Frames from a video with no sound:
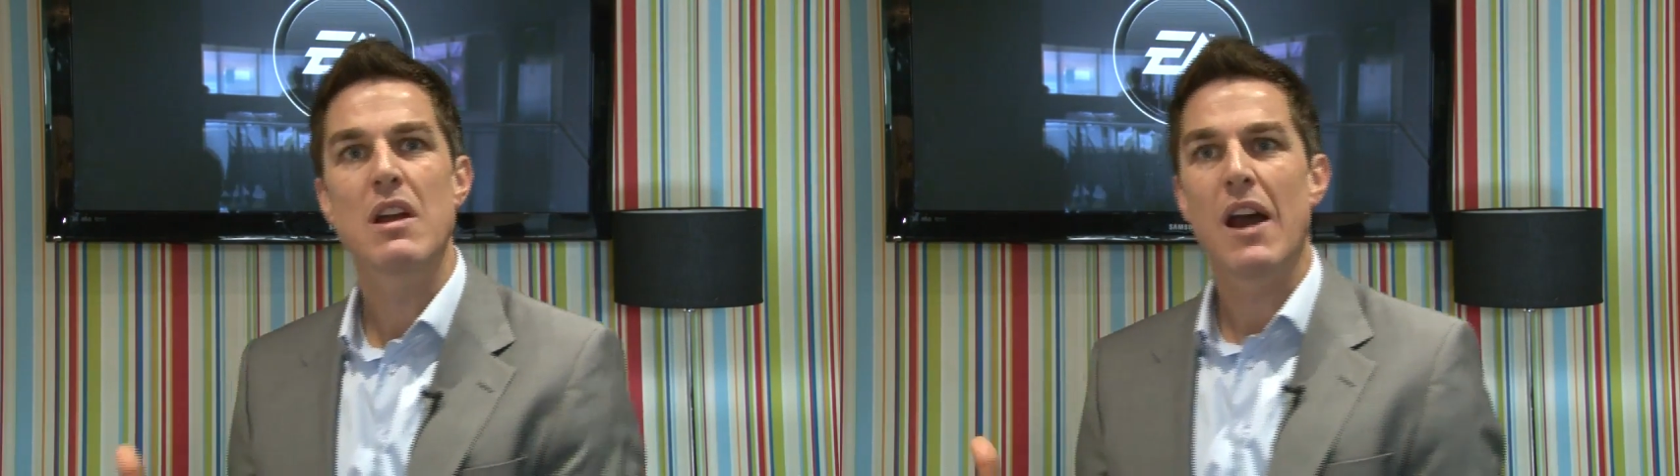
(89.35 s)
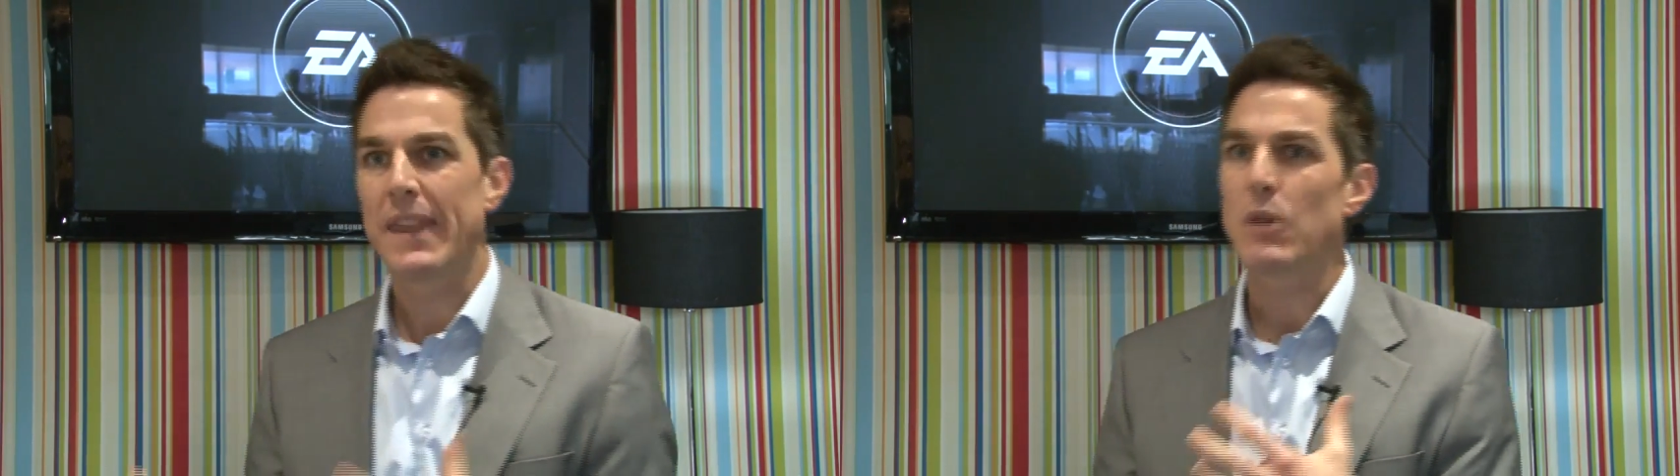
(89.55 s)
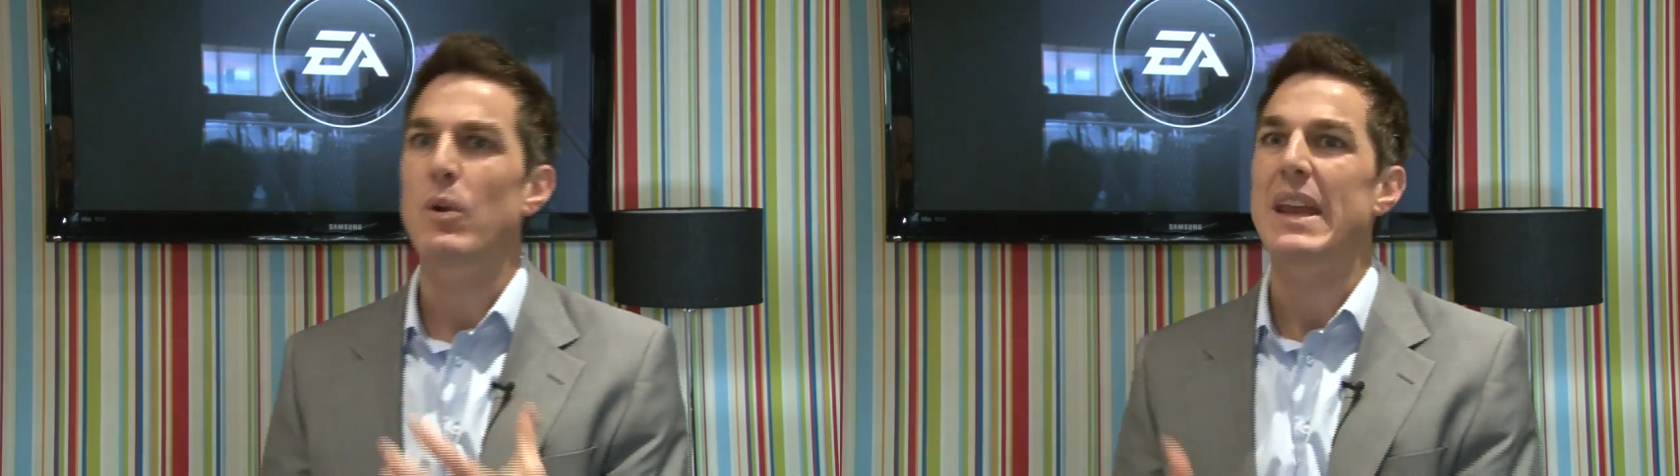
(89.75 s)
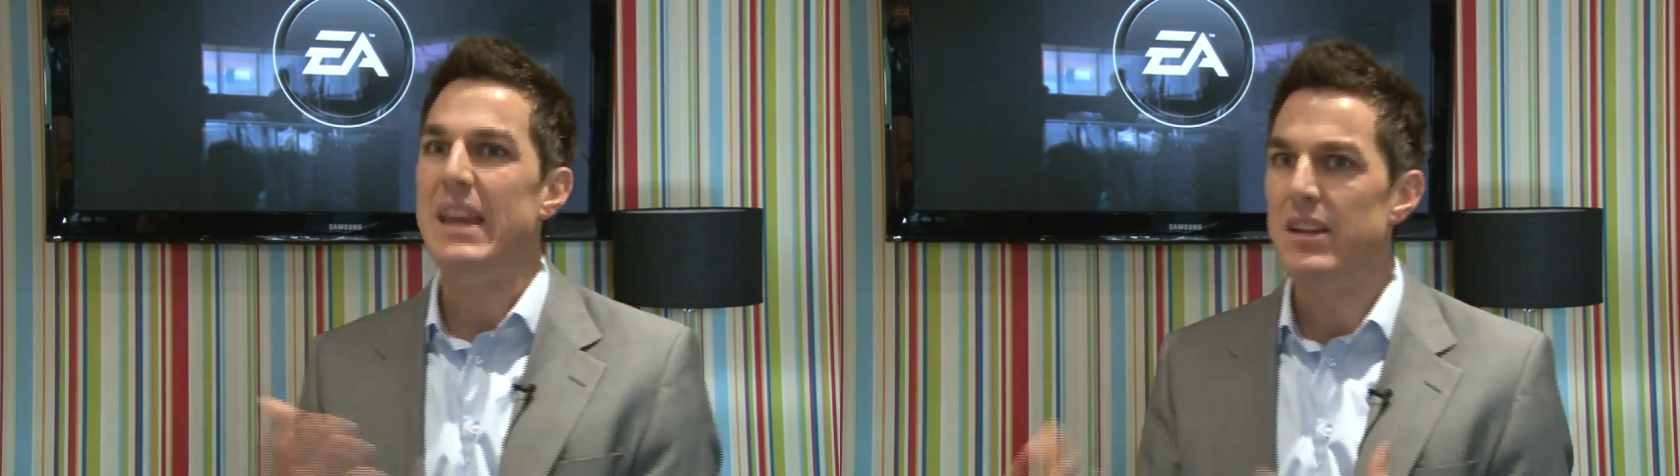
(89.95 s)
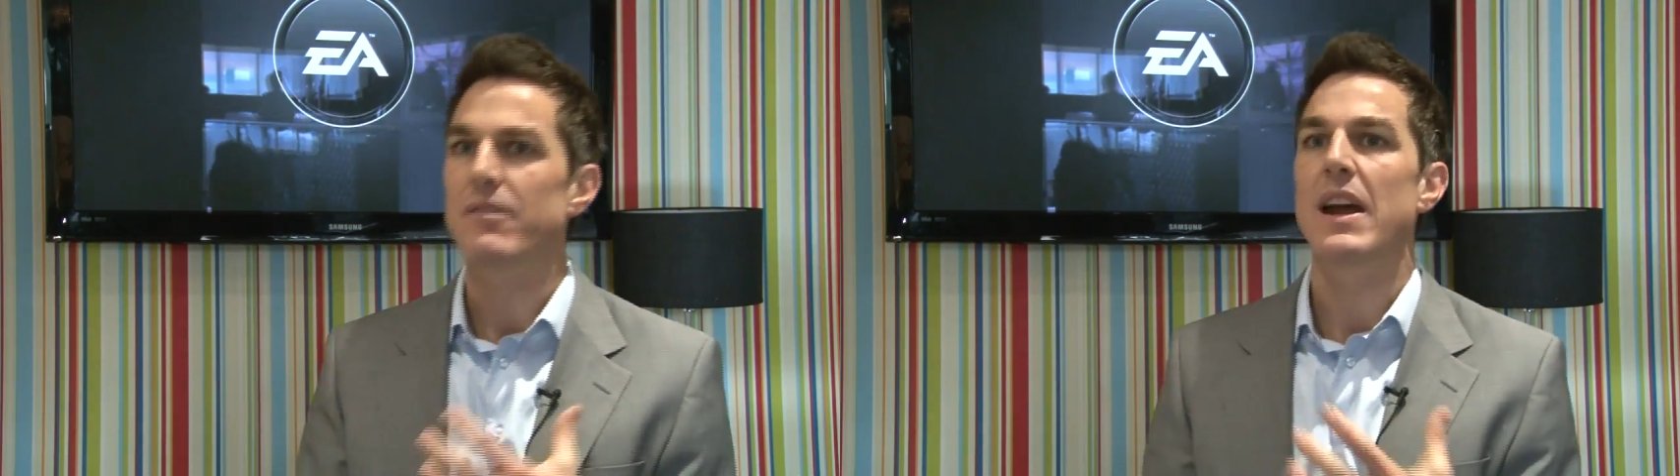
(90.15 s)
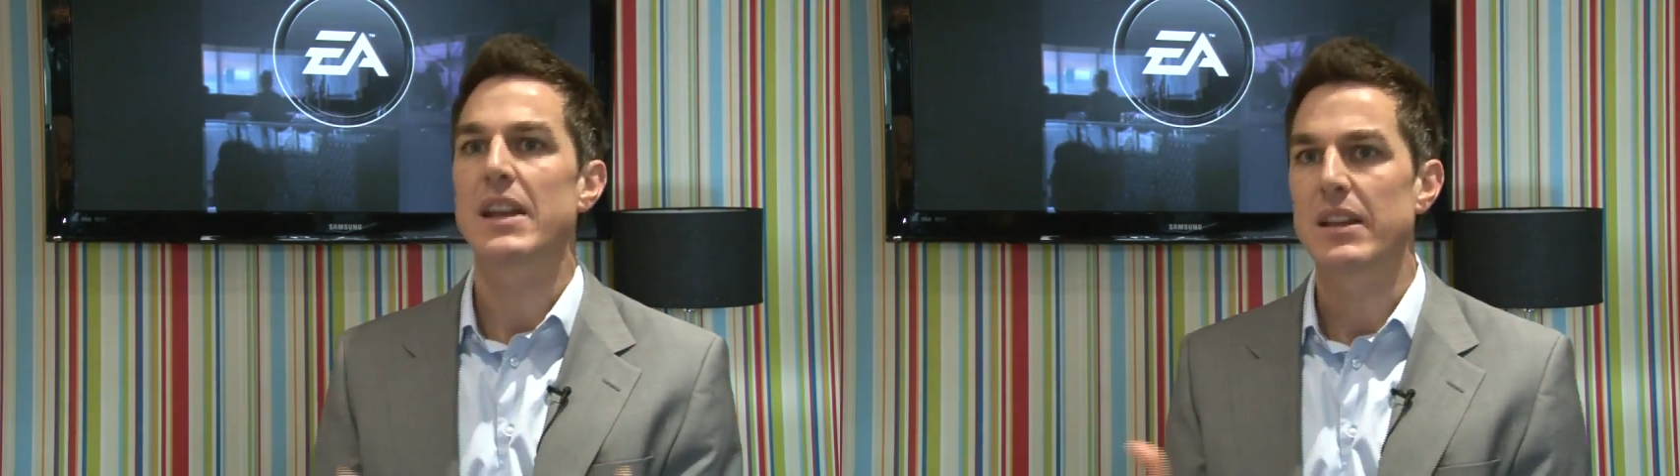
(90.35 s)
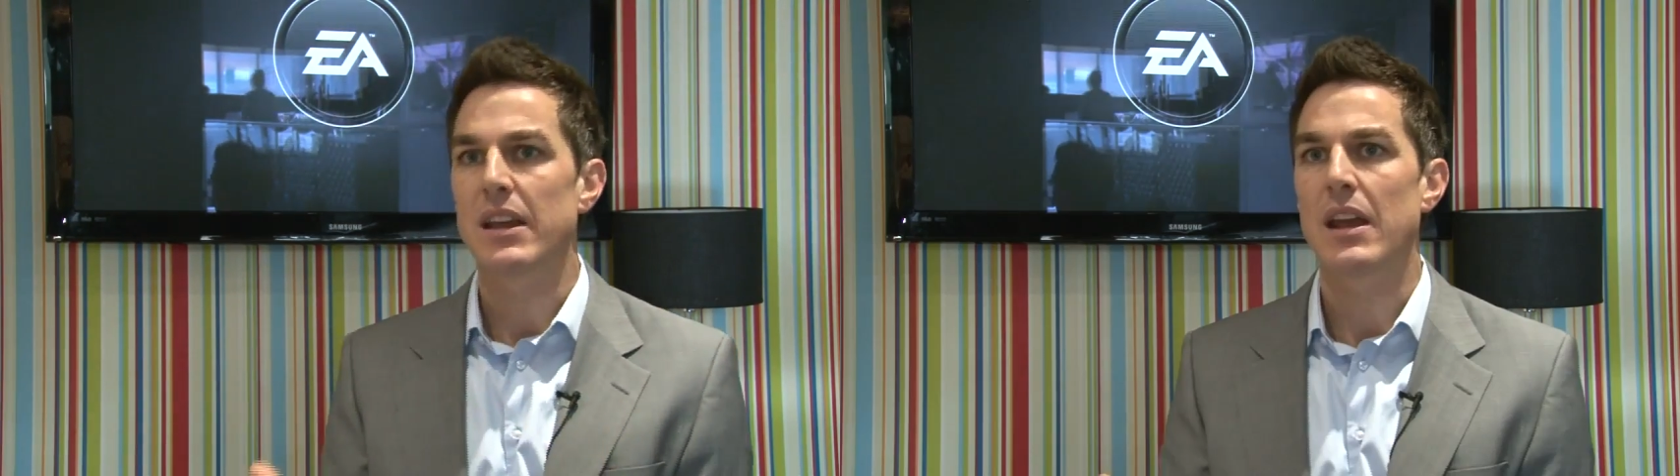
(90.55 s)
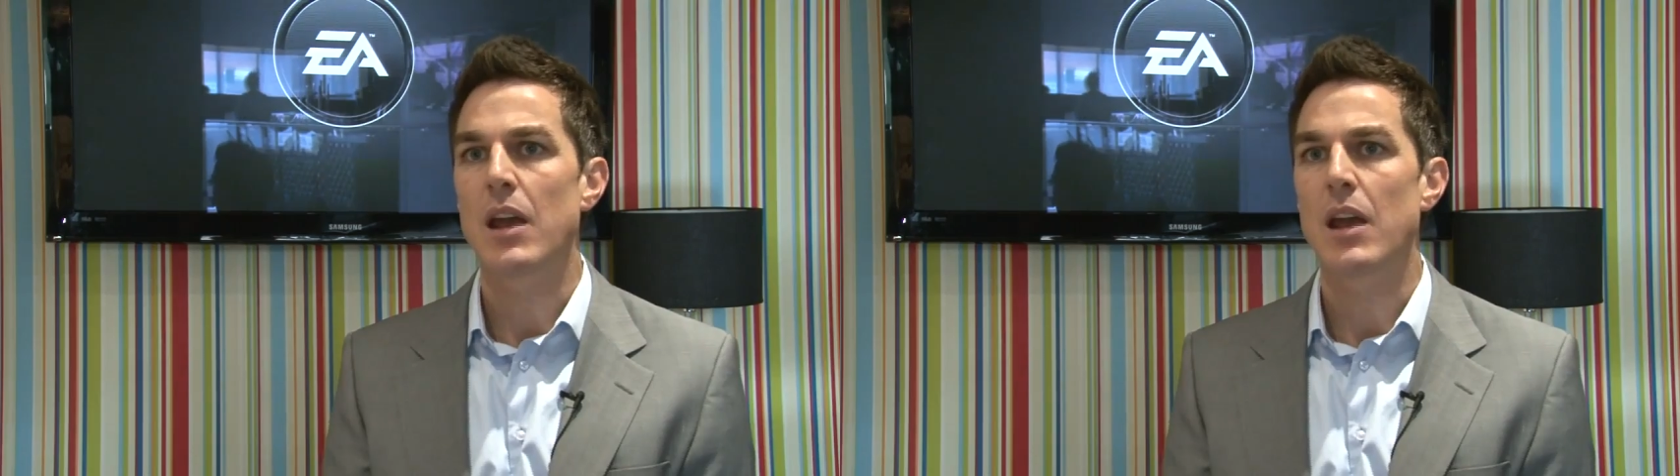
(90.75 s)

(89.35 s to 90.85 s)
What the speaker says: I think we're innovating there